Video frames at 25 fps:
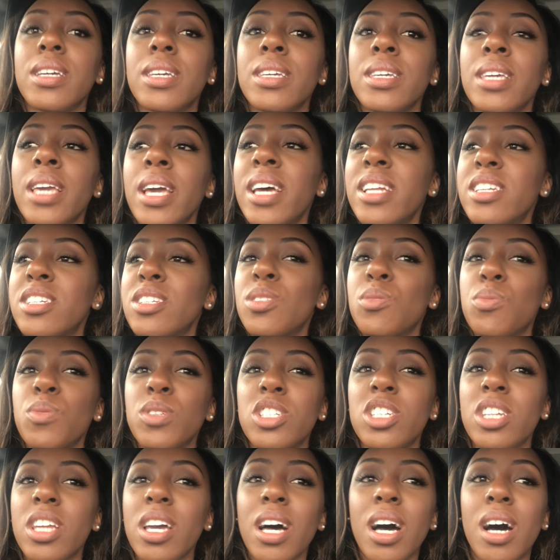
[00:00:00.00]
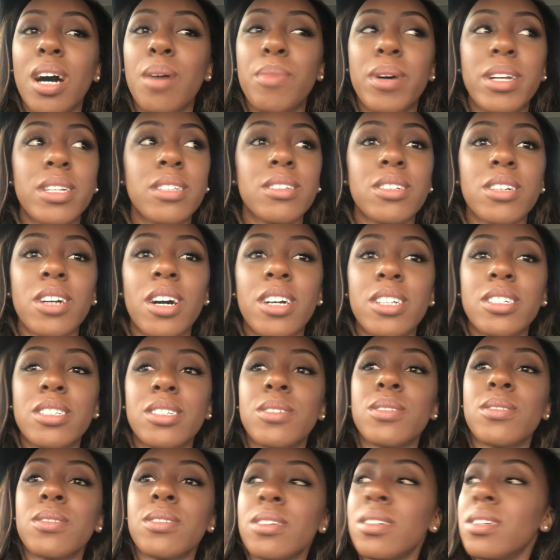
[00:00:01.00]
Yeah, just switching it up. I don't know, I
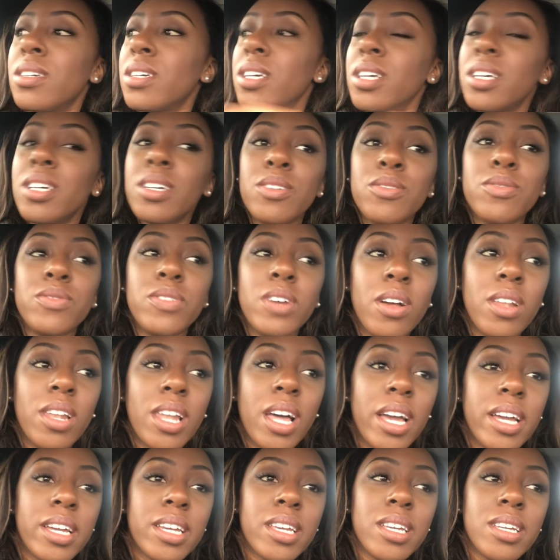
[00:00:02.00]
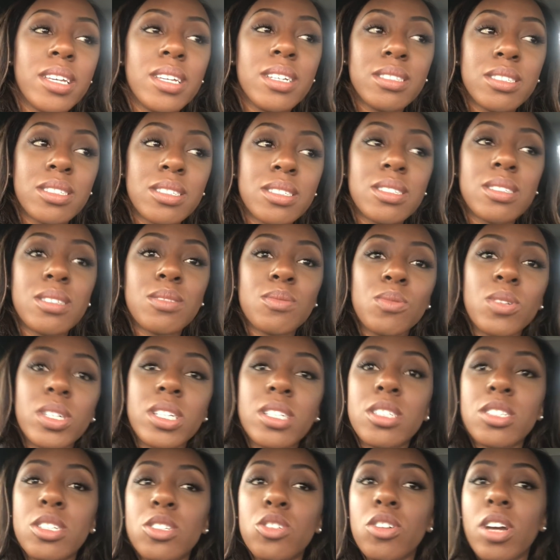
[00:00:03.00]
just felt like just
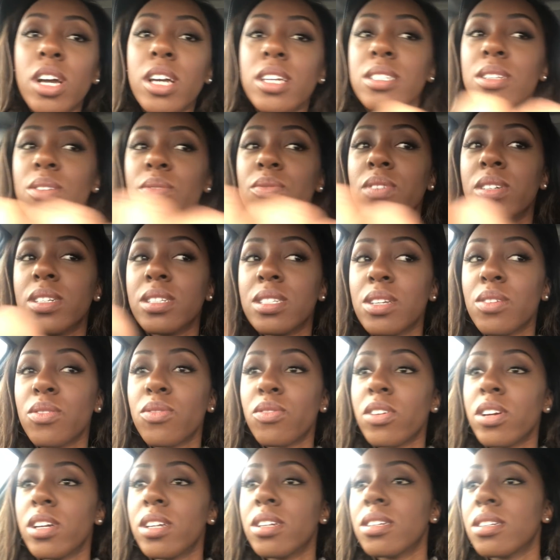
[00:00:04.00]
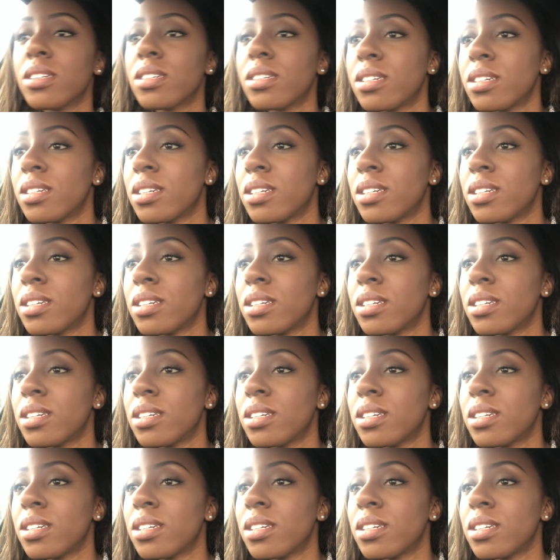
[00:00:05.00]
wanted to try something different.